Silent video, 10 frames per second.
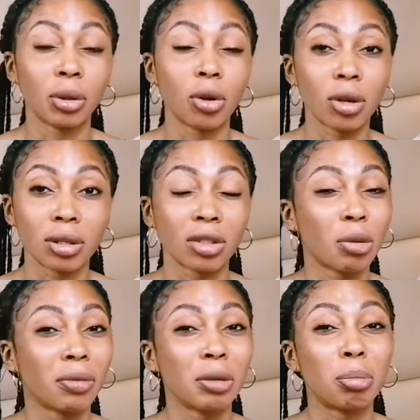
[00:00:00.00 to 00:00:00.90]
because
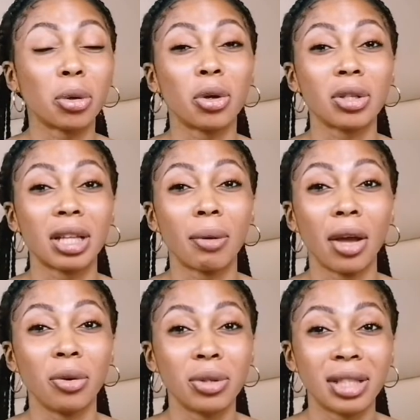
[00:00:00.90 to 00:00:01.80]
some of the products that
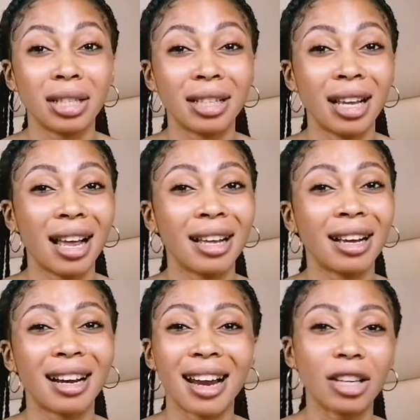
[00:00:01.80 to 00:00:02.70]
we're using
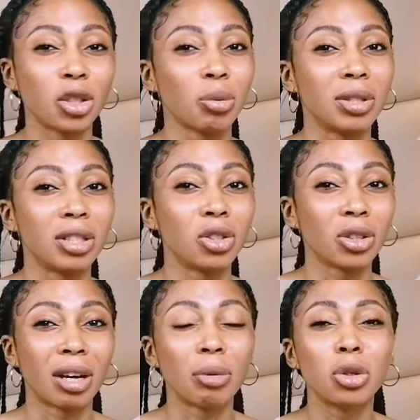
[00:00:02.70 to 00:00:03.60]
clash with each other.